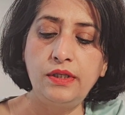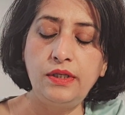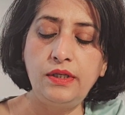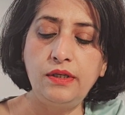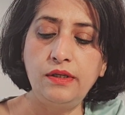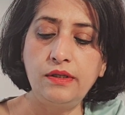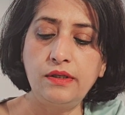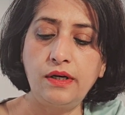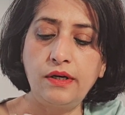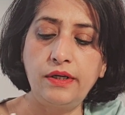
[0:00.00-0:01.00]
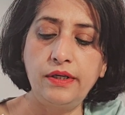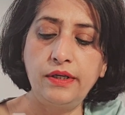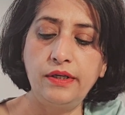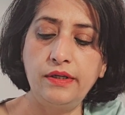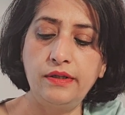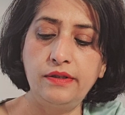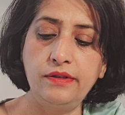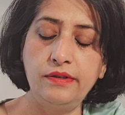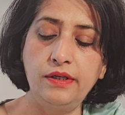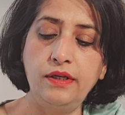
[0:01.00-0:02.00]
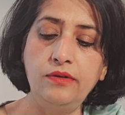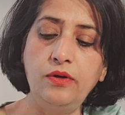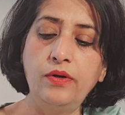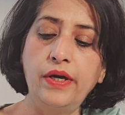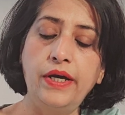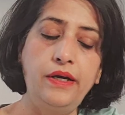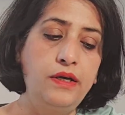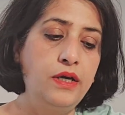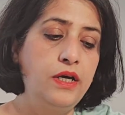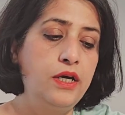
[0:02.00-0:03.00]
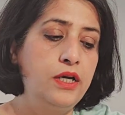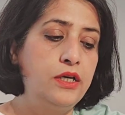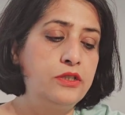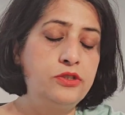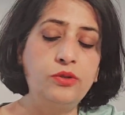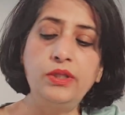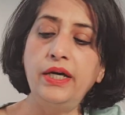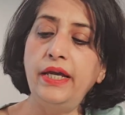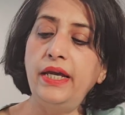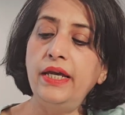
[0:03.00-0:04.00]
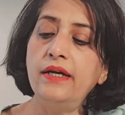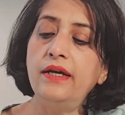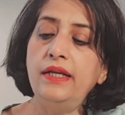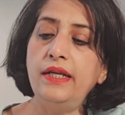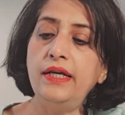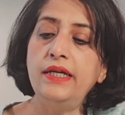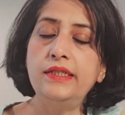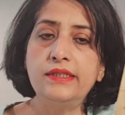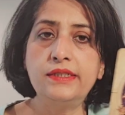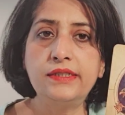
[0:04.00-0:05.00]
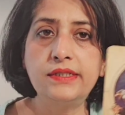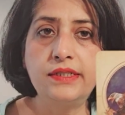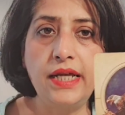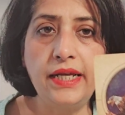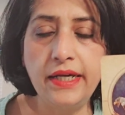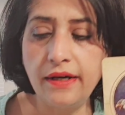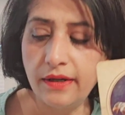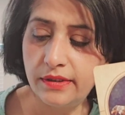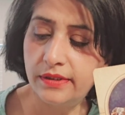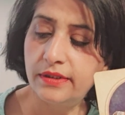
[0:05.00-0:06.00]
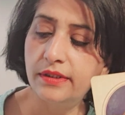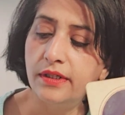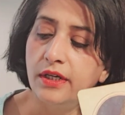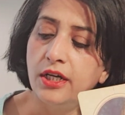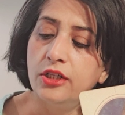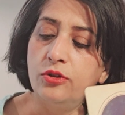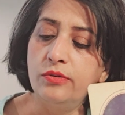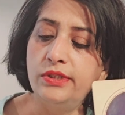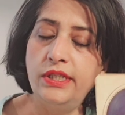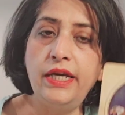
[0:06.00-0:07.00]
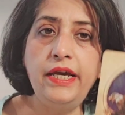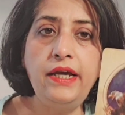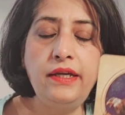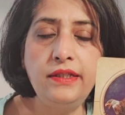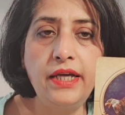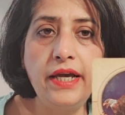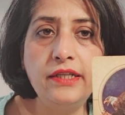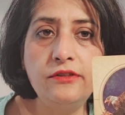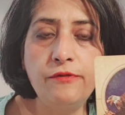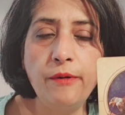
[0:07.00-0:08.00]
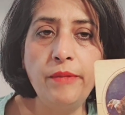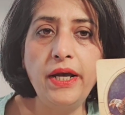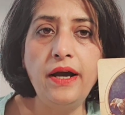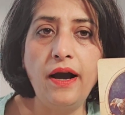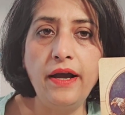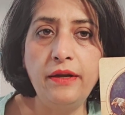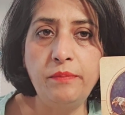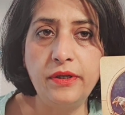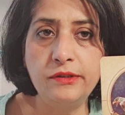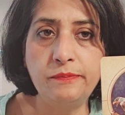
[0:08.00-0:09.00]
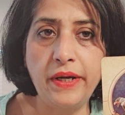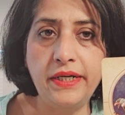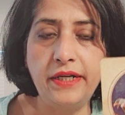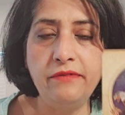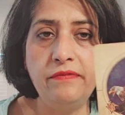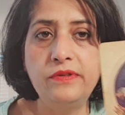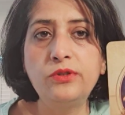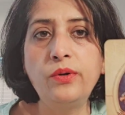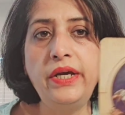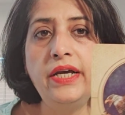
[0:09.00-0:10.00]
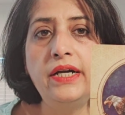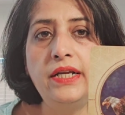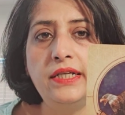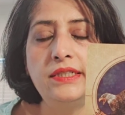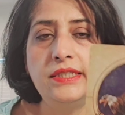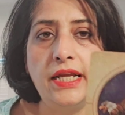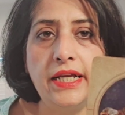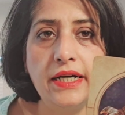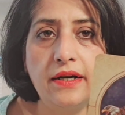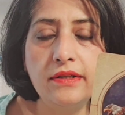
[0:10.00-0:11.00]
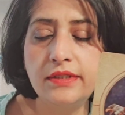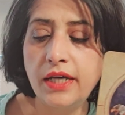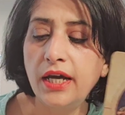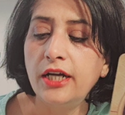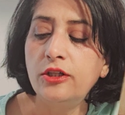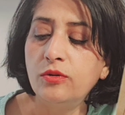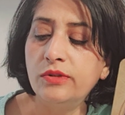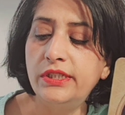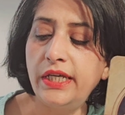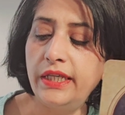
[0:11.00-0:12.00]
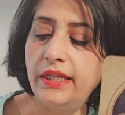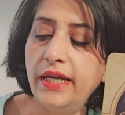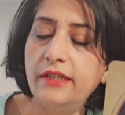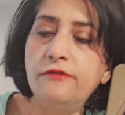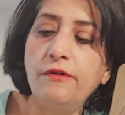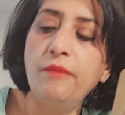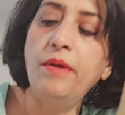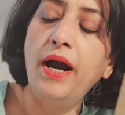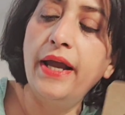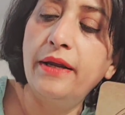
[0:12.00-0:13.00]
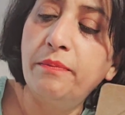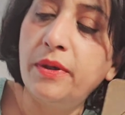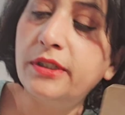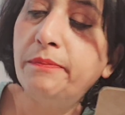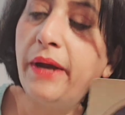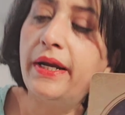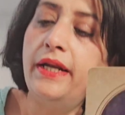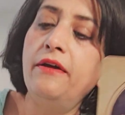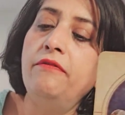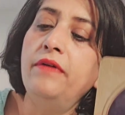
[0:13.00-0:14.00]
Eagle card. Okay, so the Eagle is telling us to see things from a higher perspective. So Eagle is telling us to see things from higher perspective,